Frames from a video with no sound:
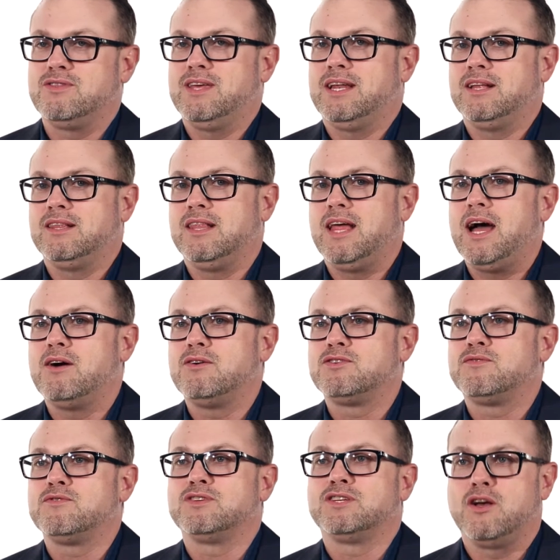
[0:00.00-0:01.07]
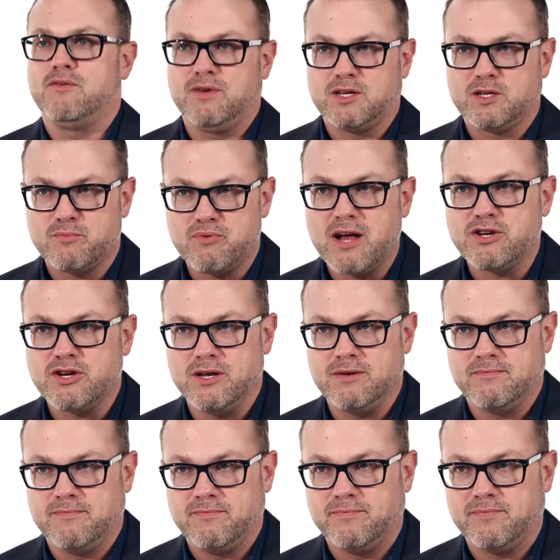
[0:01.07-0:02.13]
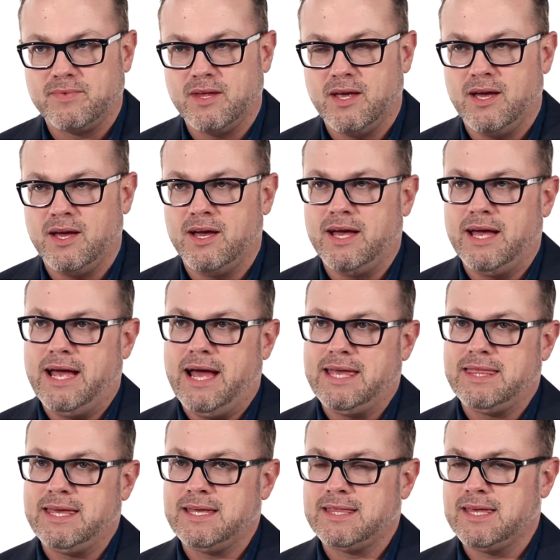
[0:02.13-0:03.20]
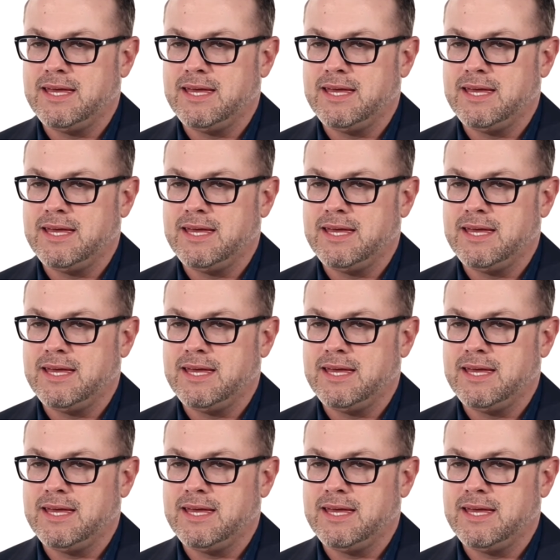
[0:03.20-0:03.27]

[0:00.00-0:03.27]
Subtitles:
that allows for self-expression. I think